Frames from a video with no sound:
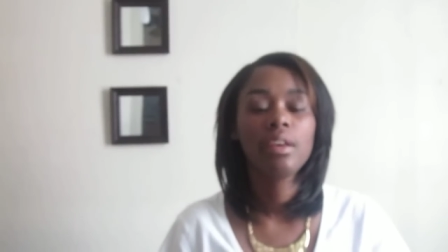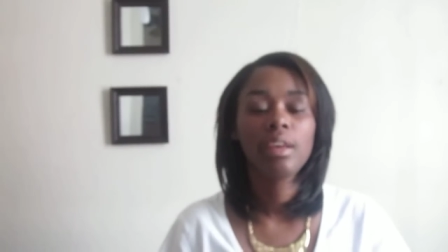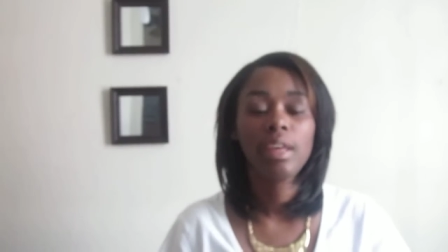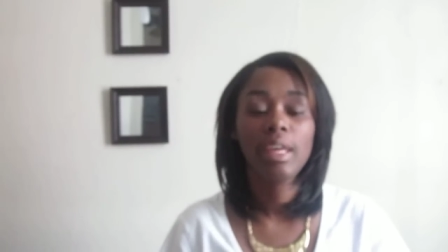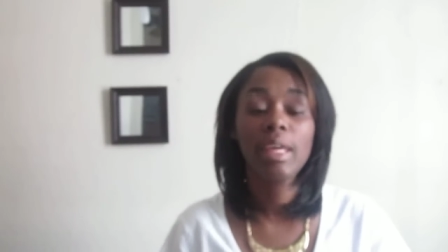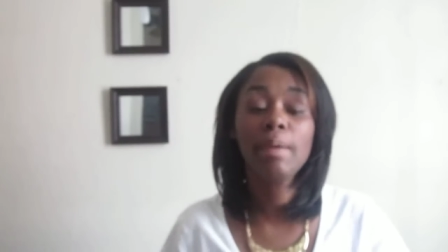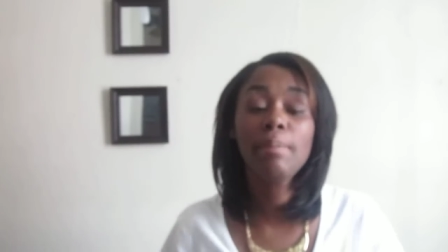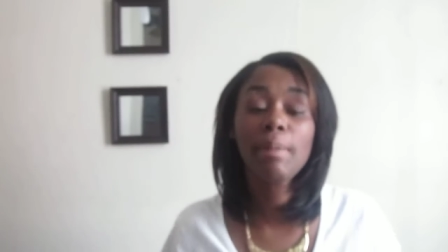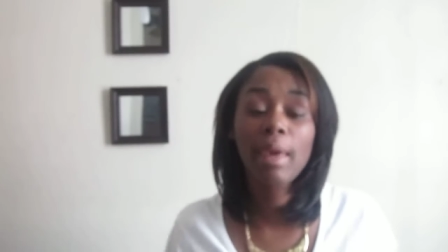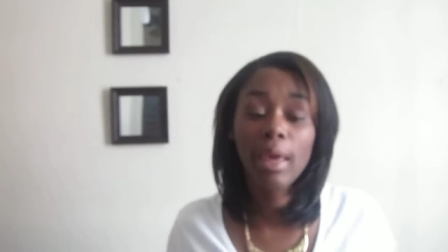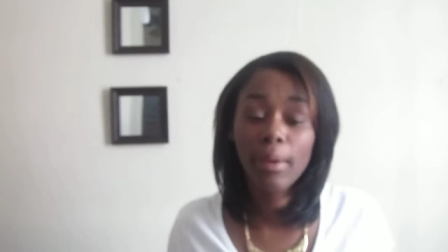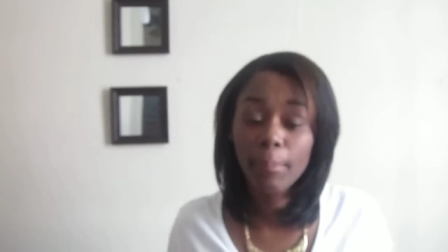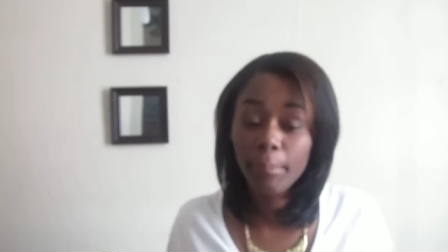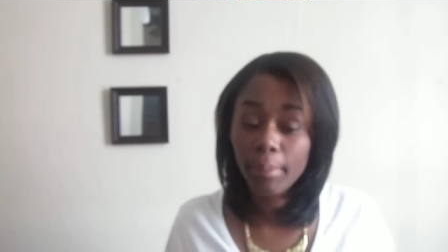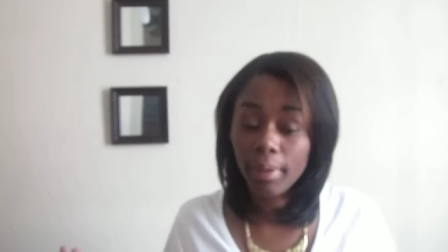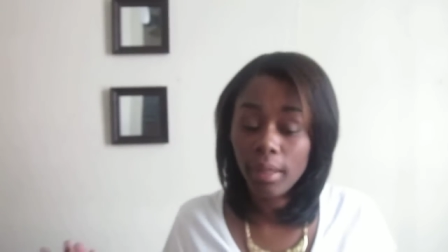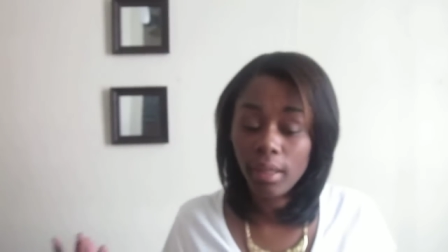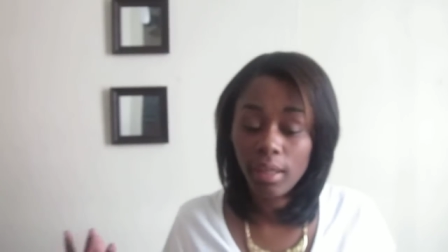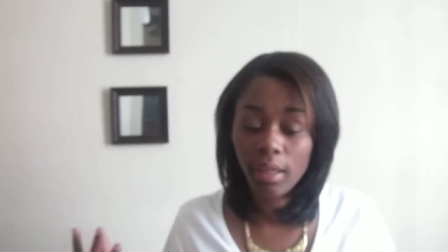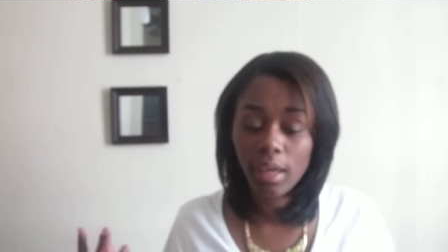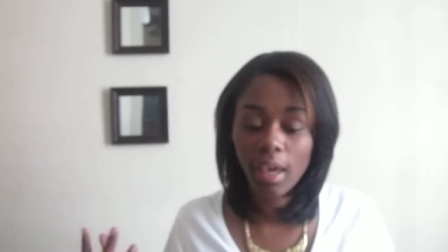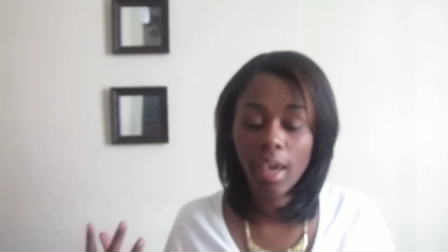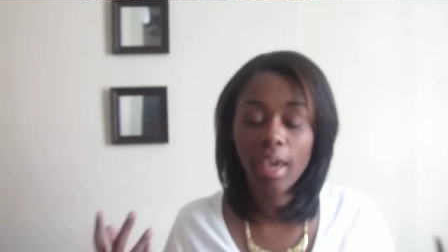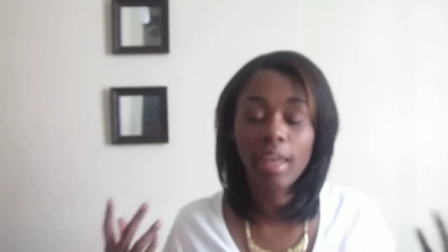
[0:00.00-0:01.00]
email
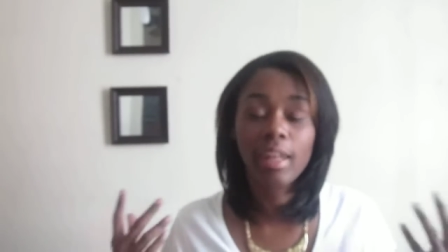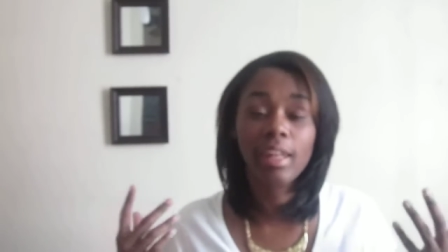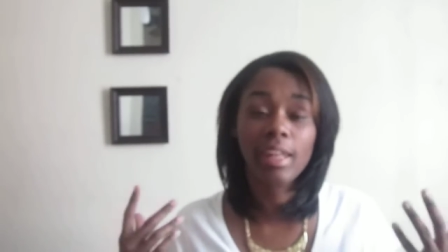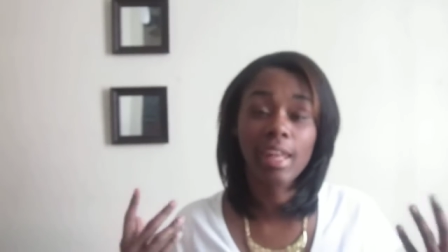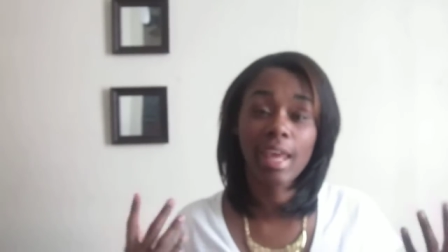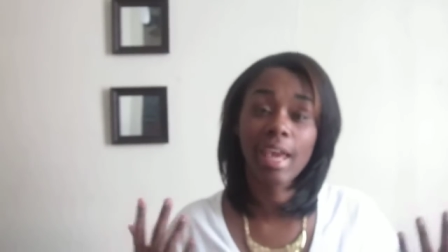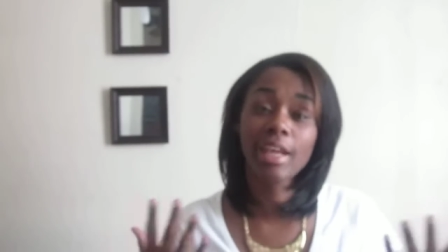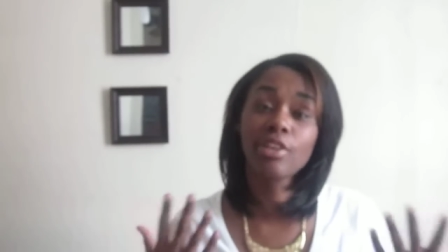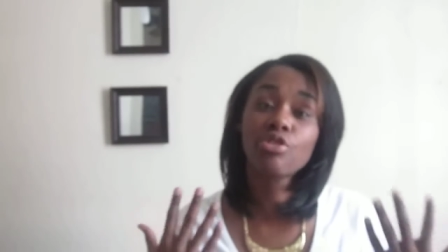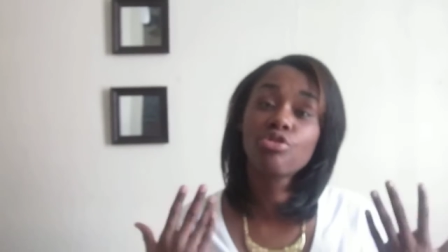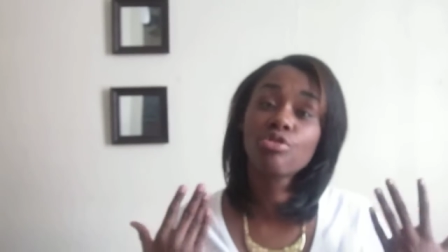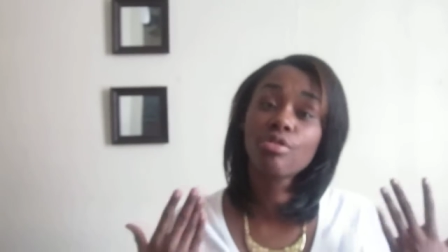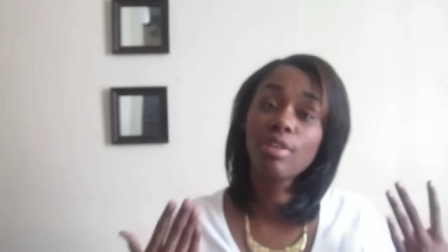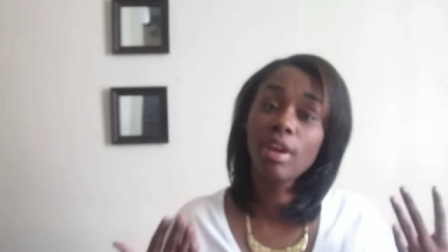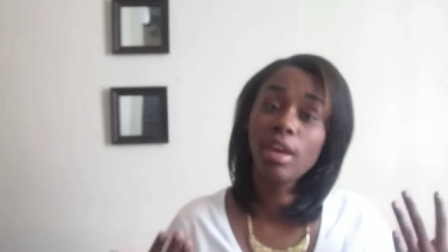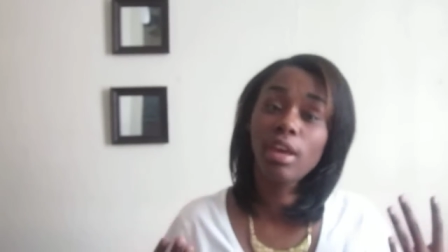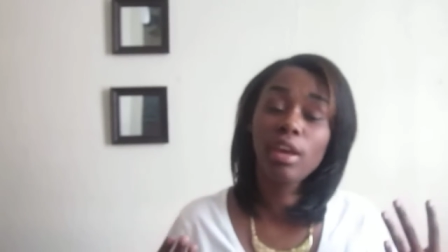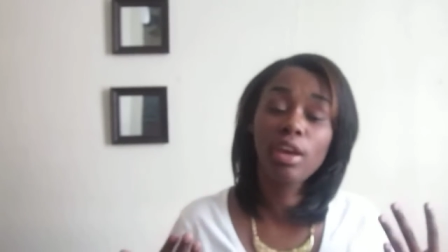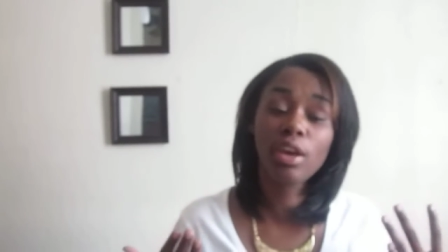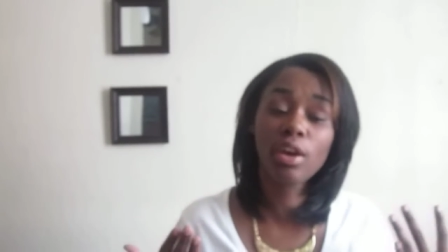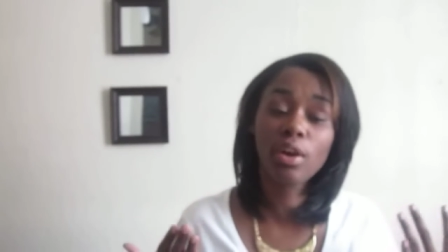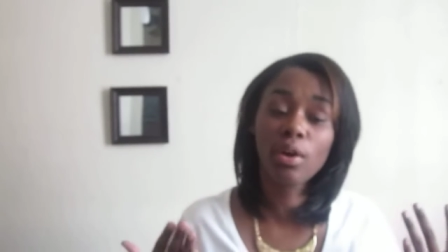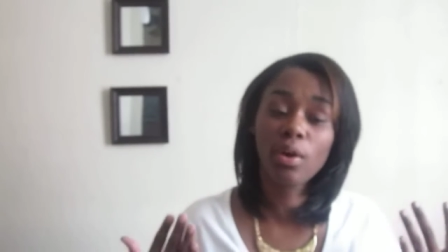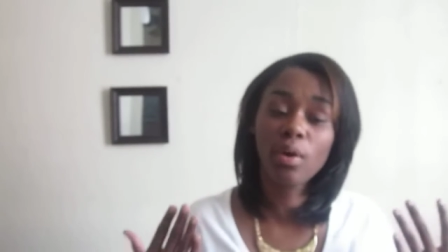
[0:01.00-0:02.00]
me at
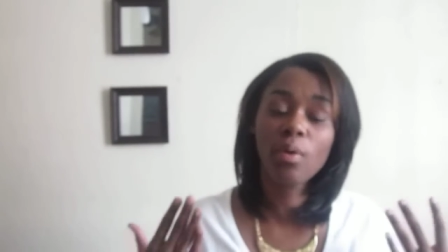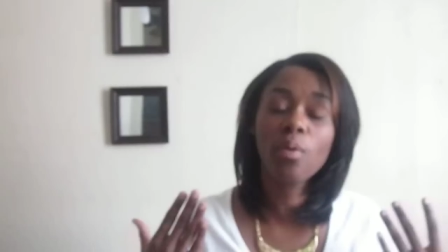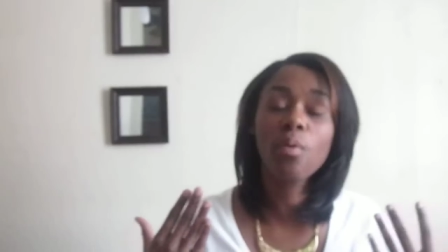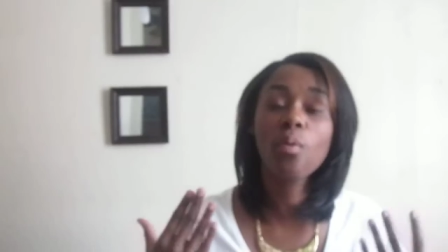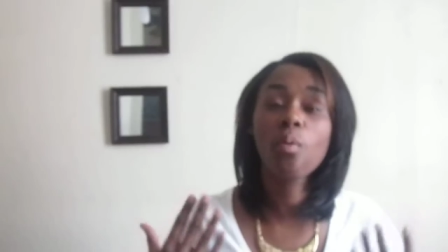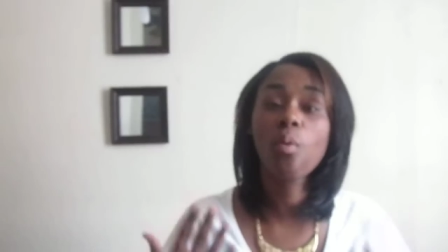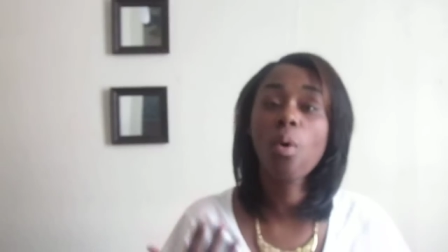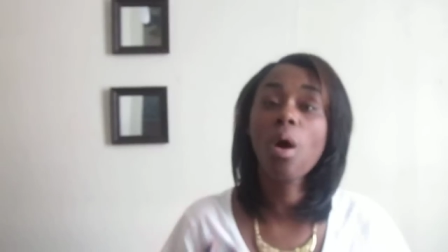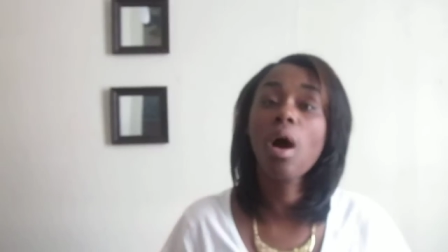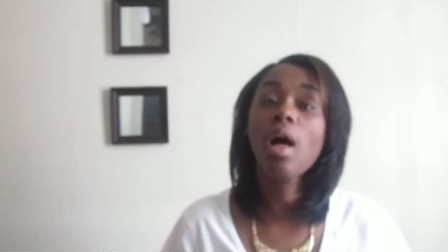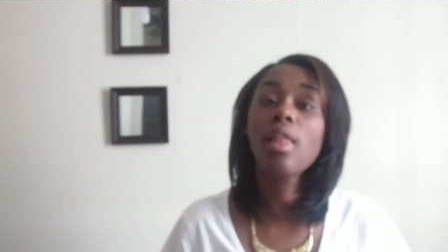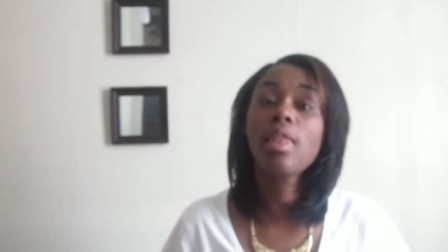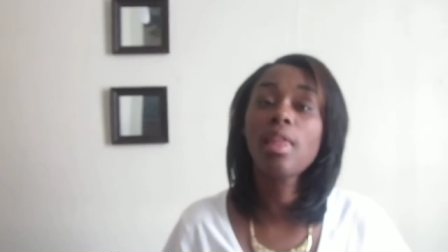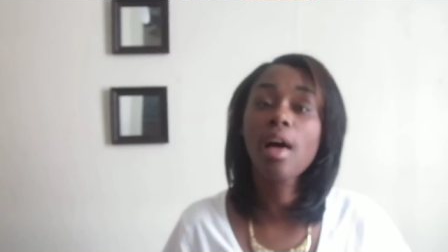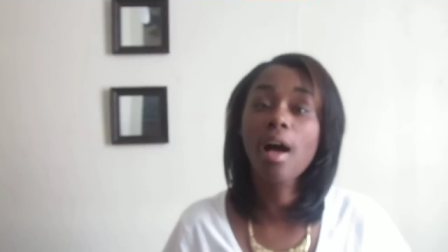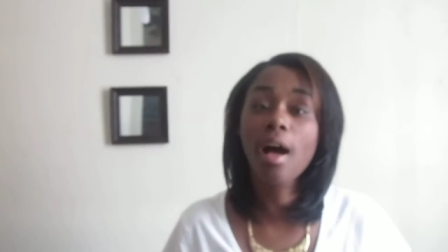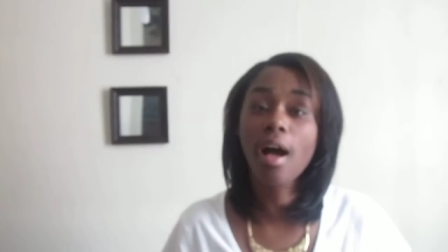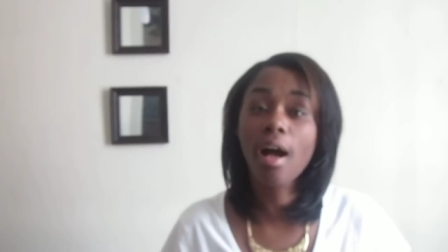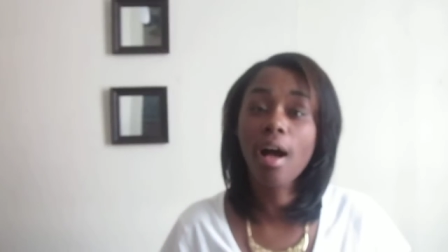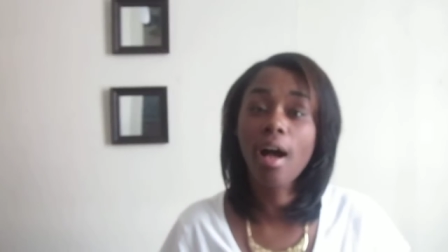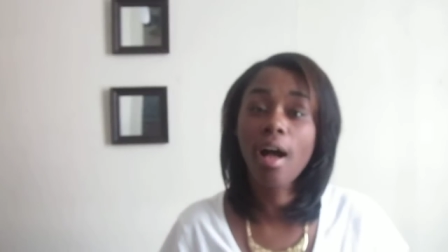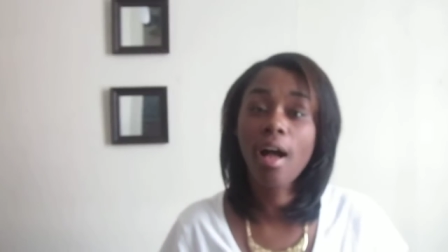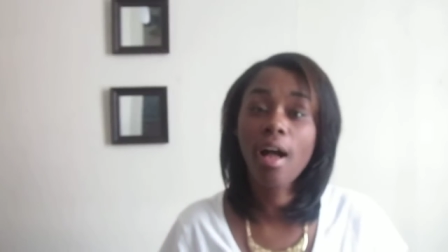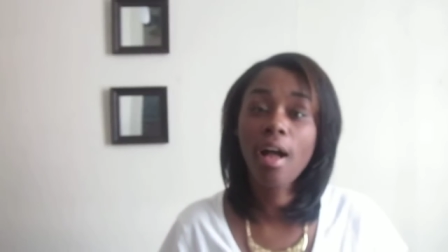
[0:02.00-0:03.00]

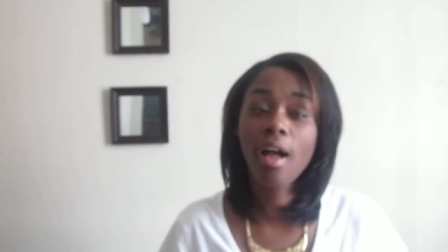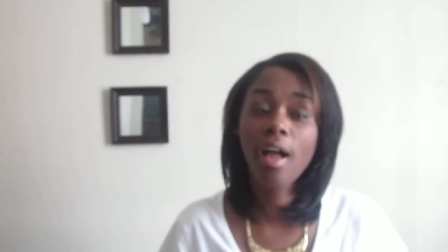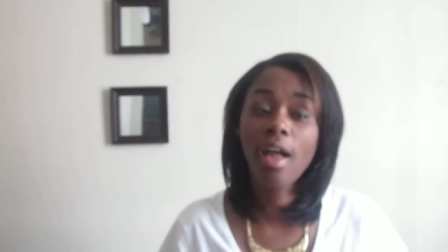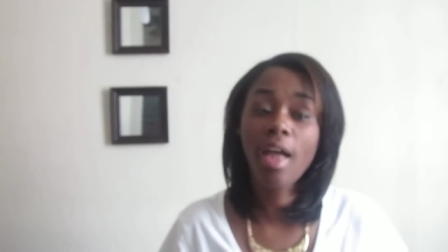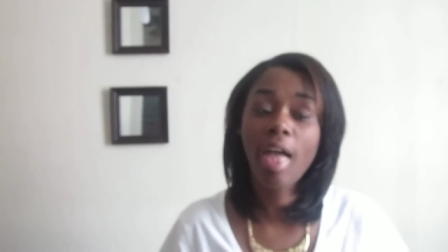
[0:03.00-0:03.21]
naturalhairwala